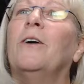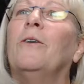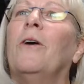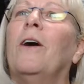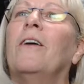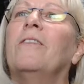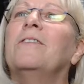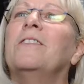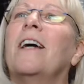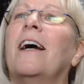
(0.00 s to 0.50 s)
go
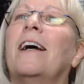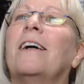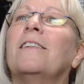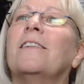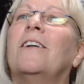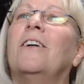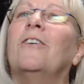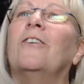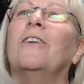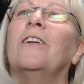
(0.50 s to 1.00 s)
off
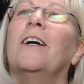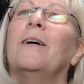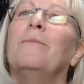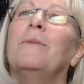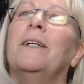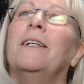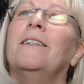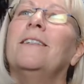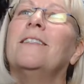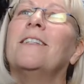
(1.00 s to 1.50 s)
task here today,
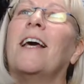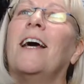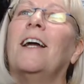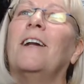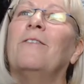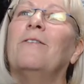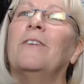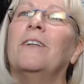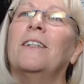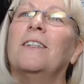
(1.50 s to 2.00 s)
but it is
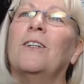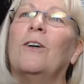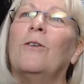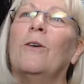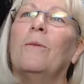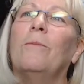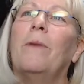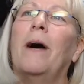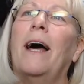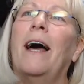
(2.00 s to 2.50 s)
kind of fun
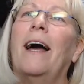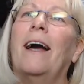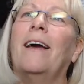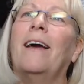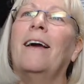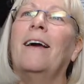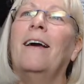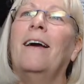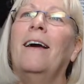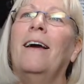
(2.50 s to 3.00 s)
going
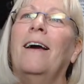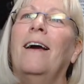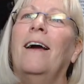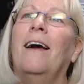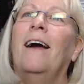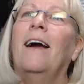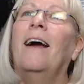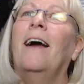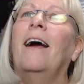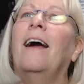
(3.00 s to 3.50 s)
back
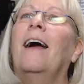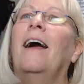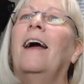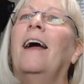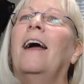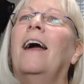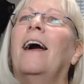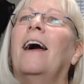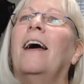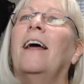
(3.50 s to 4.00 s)

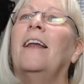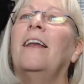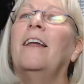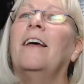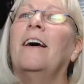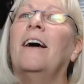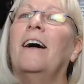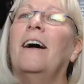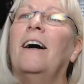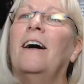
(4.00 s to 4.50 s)

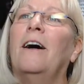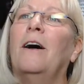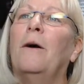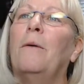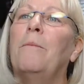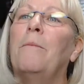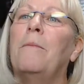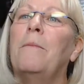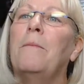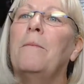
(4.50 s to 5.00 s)
and
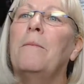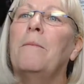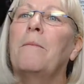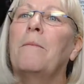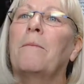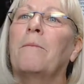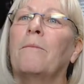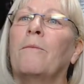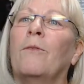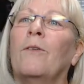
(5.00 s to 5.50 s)

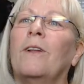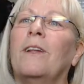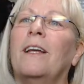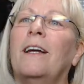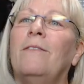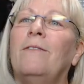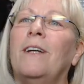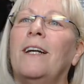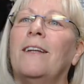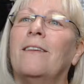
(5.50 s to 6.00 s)

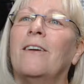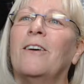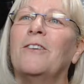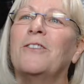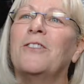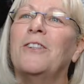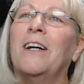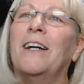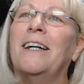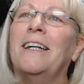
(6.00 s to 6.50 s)
reliving in
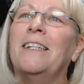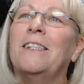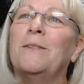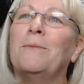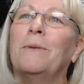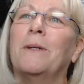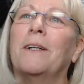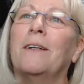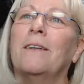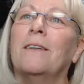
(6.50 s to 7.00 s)
those
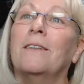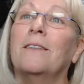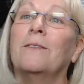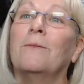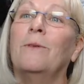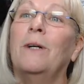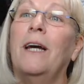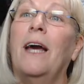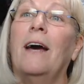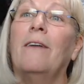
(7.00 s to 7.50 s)
days because
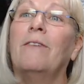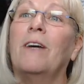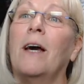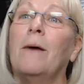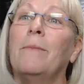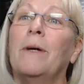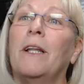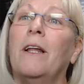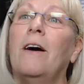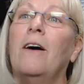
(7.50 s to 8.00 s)
we have
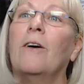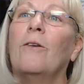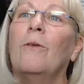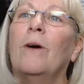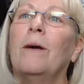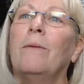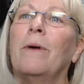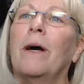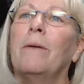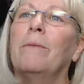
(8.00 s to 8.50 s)
come a long
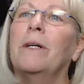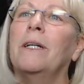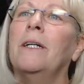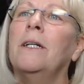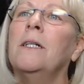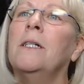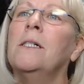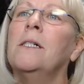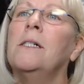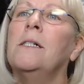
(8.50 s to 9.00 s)
way, baby.
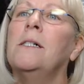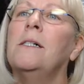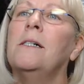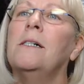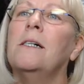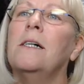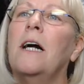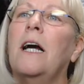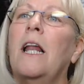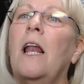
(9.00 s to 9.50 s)

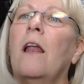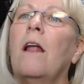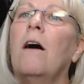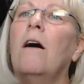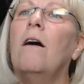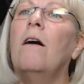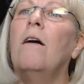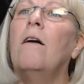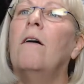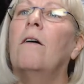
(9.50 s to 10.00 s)
A
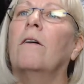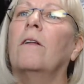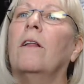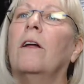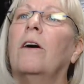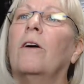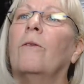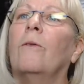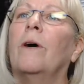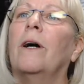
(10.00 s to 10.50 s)
long,
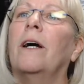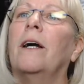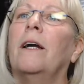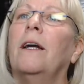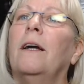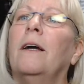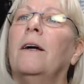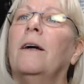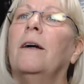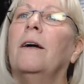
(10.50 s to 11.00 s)
long
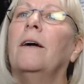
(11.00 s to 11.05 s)
way.